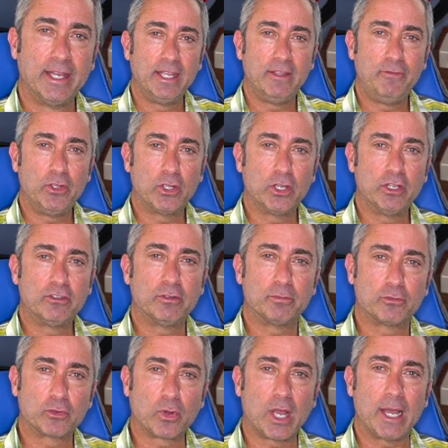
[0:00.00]
If you could
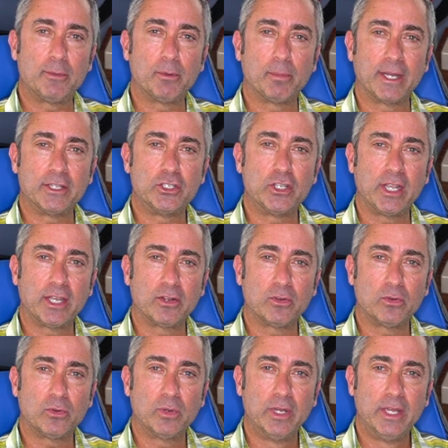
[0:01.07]
subscribe to my
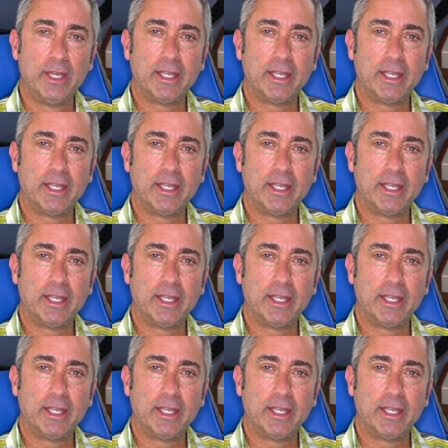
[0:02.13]
channel,